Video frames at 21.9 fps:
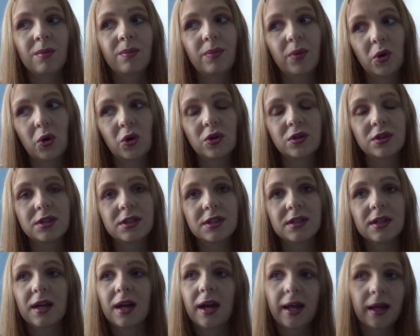
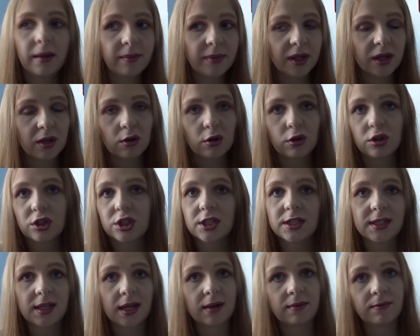But I am being
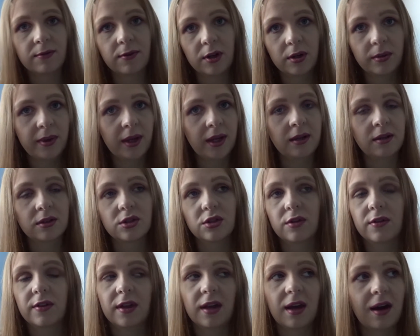cautious. I am following
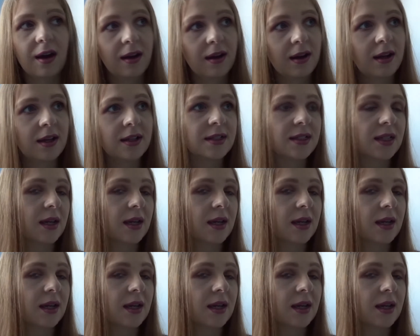sort of the guidelines.